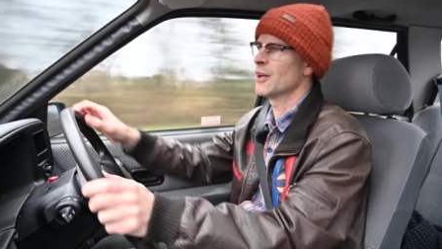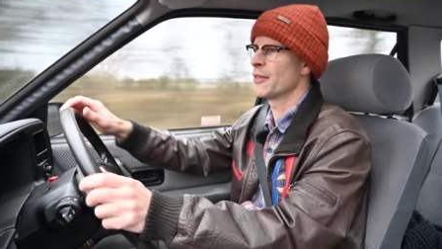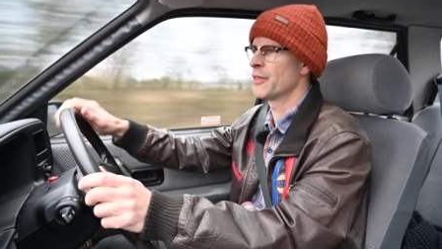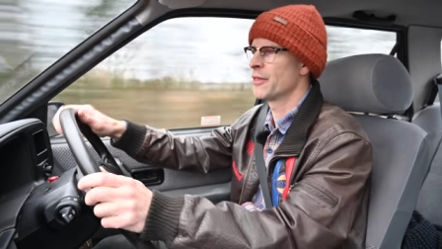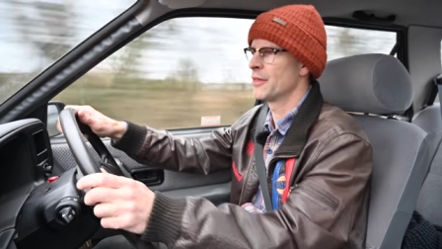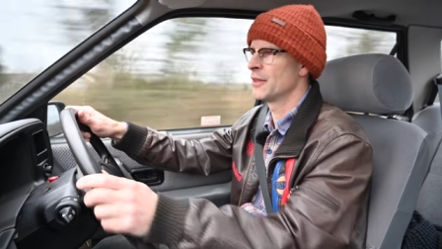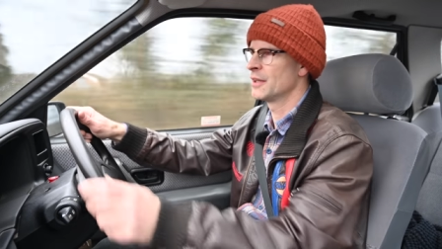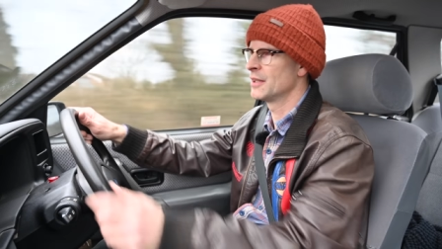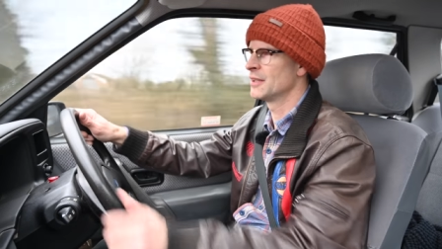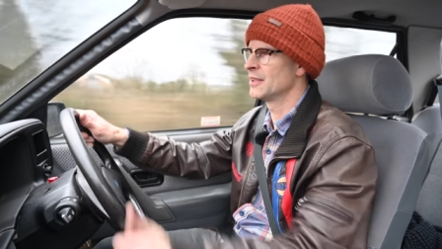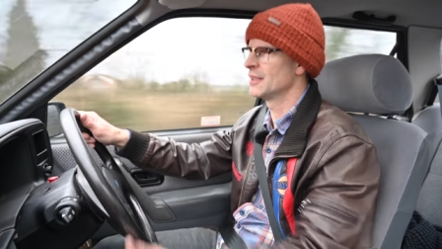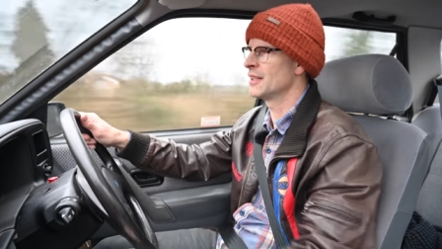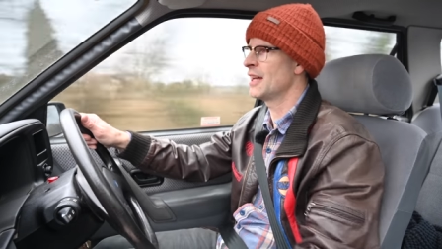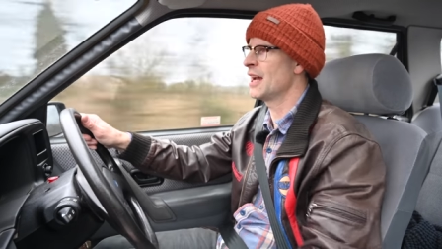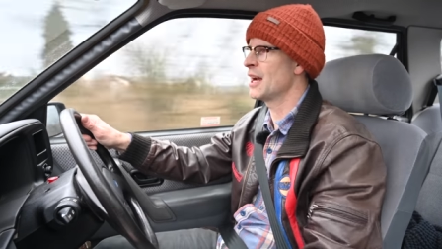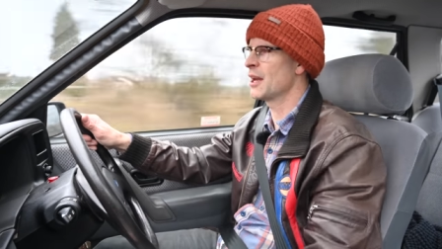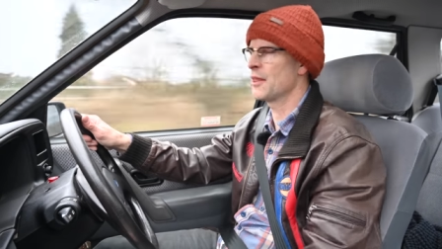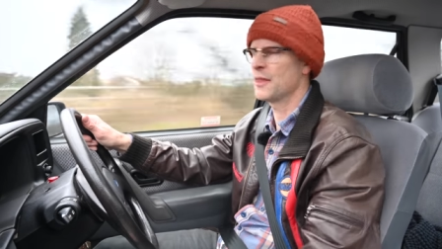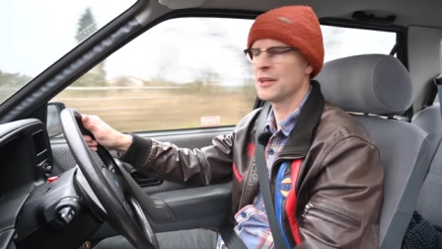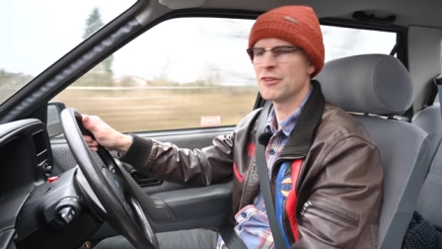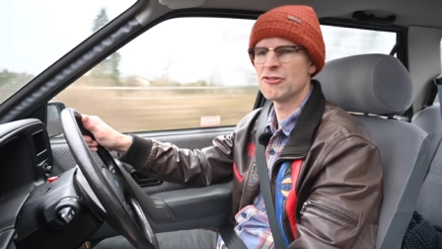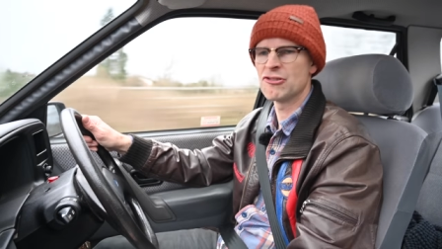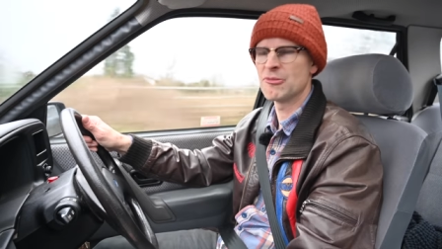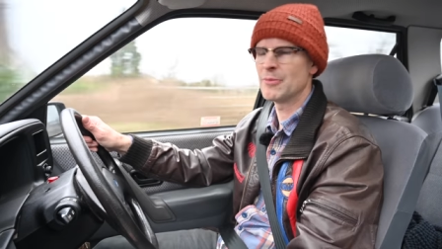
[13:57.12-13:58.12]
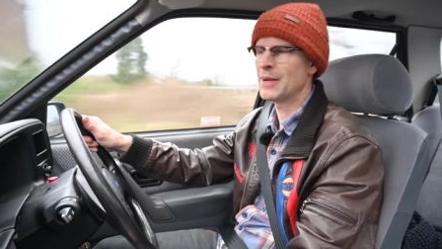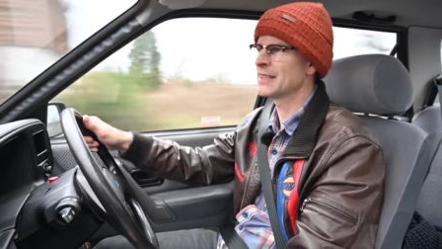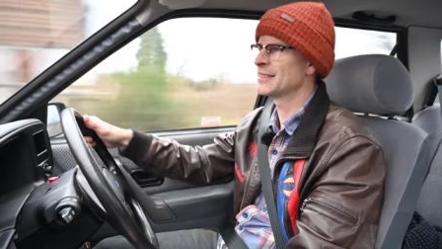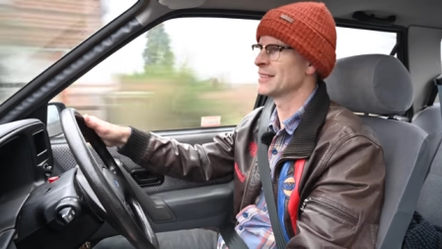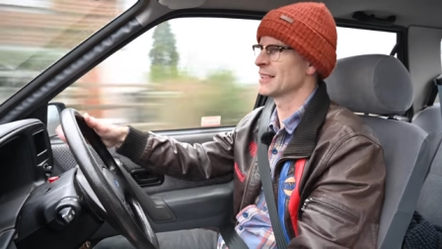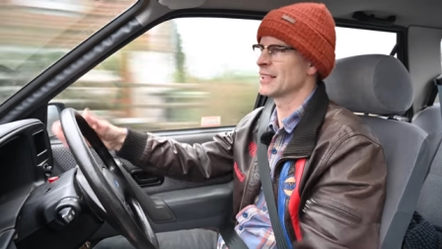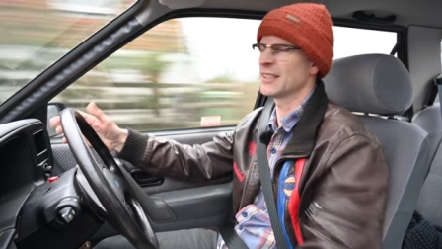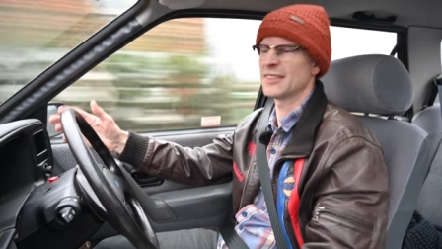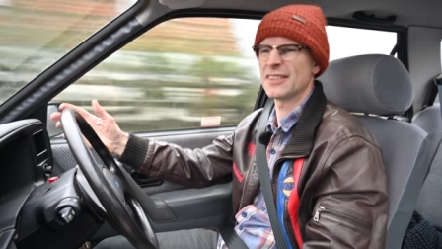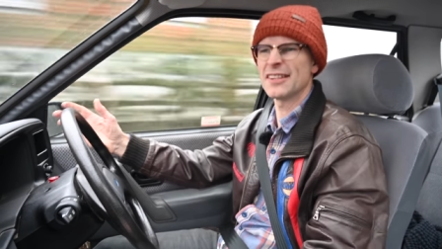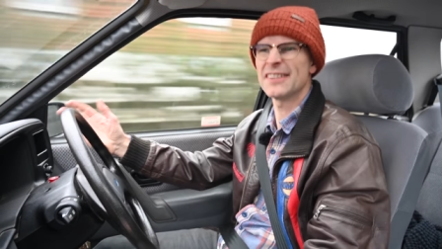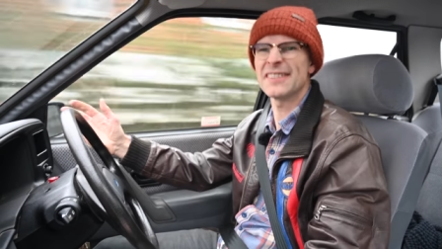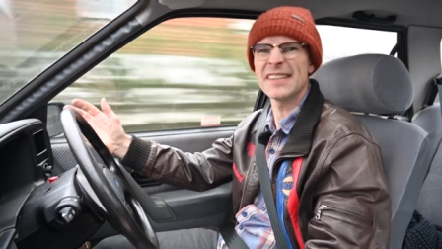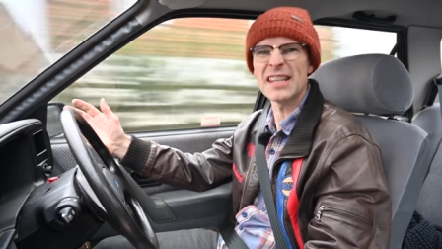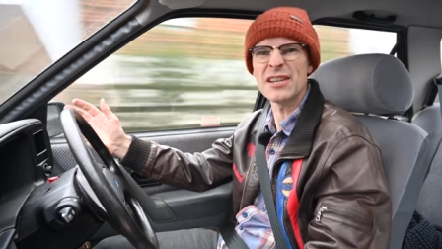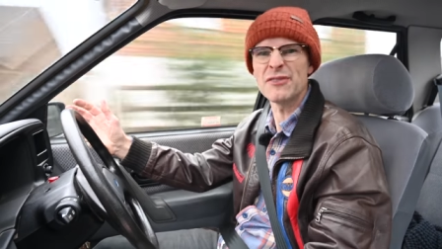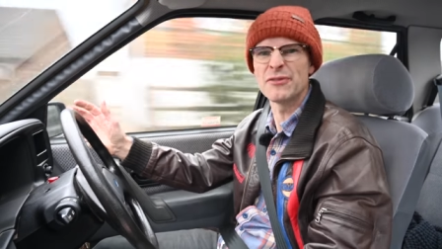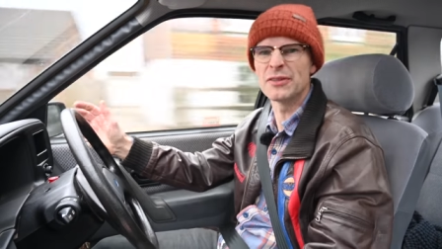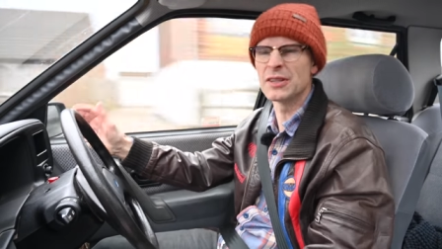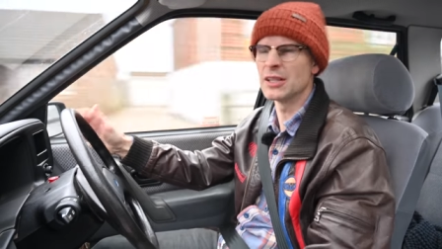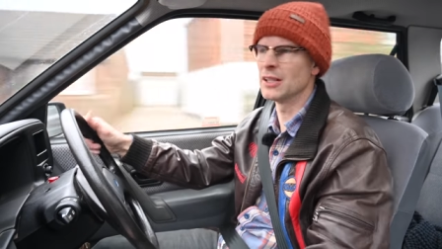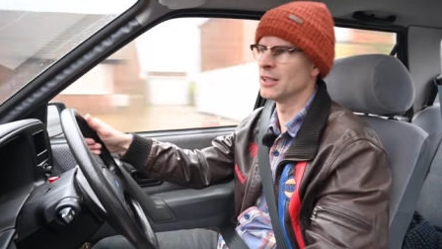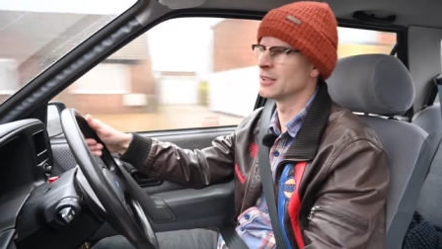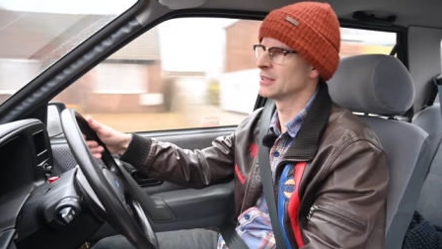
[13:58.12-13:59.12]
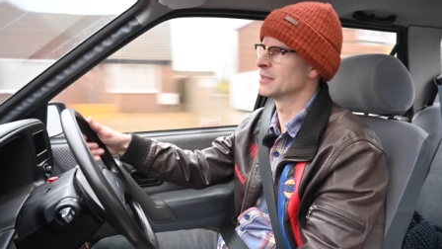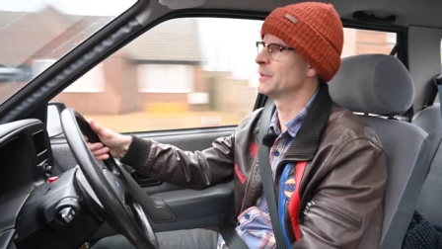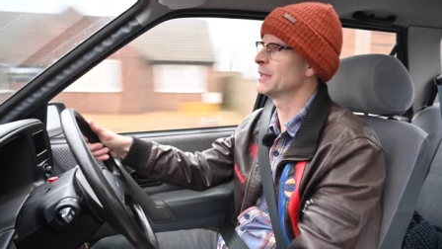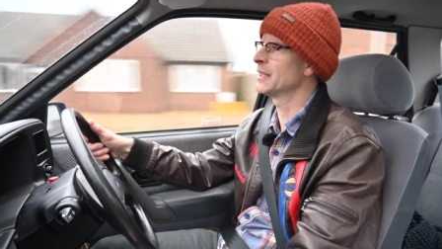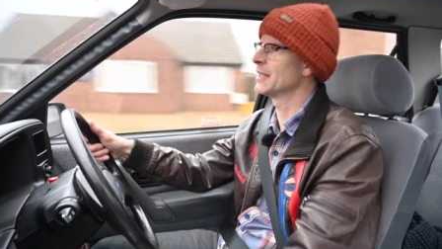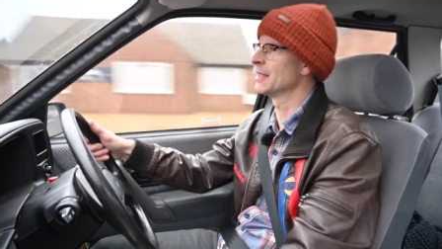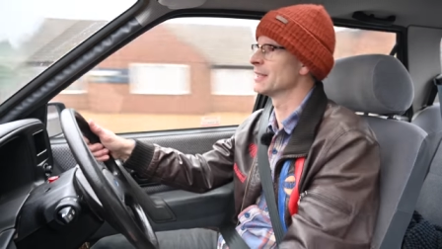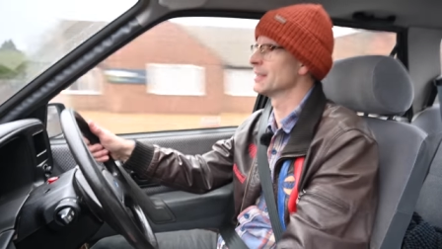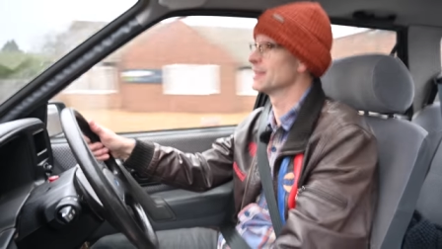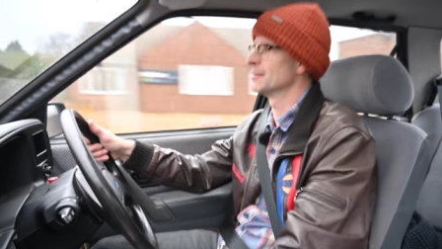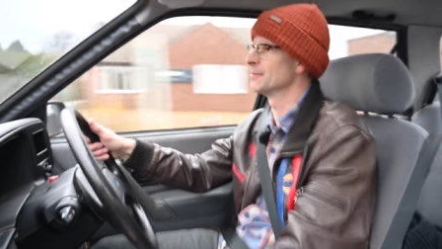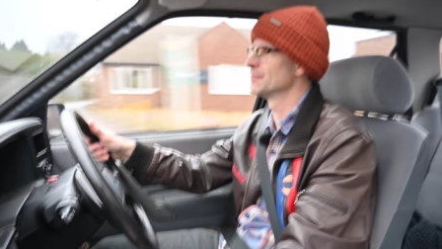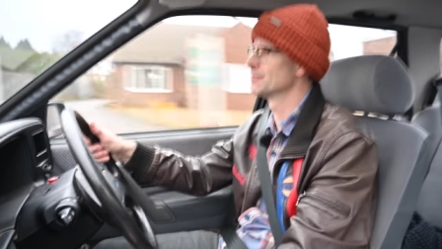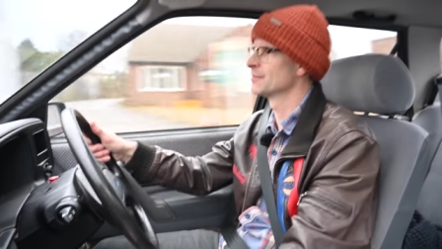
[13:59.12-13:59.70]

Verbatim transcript: rather than anything dramatic. It's a safe car to be in.